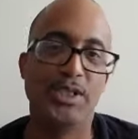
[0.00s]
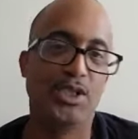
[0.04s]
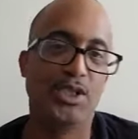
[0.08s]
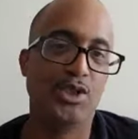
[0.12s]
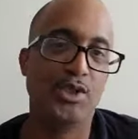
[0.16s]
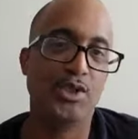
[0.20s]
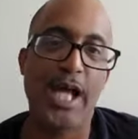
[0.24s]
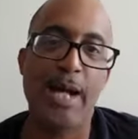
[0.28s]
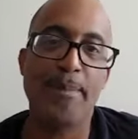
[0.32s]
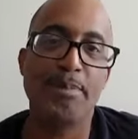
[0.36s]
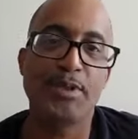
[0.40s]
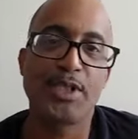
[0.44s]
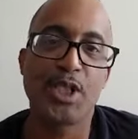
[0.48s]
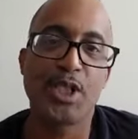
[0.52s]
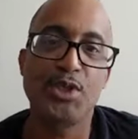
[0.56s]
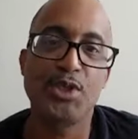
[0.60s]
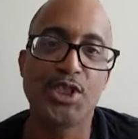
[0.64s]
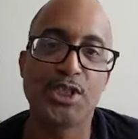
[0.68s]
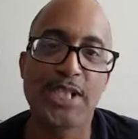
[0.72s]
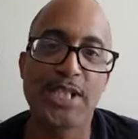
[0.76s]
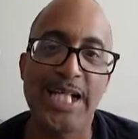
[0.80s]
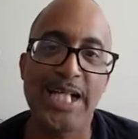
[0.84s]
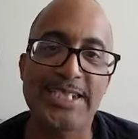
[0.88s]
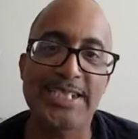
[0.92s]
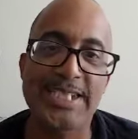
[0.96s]
But you're not
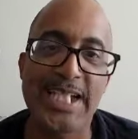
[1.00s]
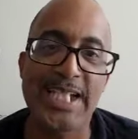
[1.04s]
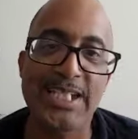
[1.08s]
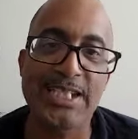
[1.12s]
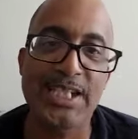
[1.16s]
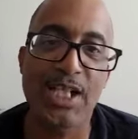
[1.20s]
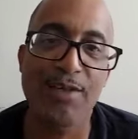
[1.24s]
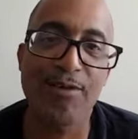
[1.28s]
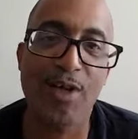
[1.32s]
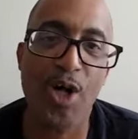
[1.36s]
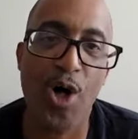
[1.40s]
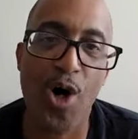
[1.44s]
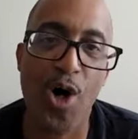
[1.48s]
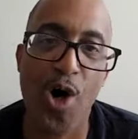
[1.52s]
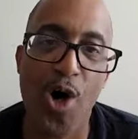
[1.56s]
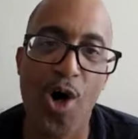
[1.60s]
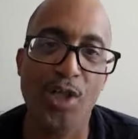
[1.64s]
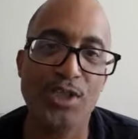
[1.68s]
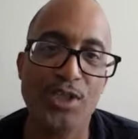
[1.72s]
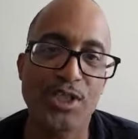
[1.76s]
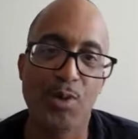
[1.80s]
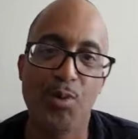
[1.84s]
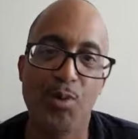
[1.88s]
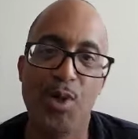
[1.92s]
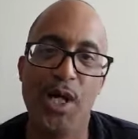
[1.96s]
producing, you're not selling enough
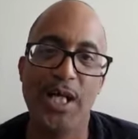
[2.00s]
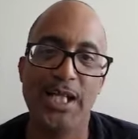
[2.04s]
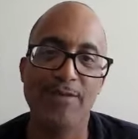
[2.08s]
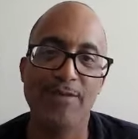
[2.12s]
cars or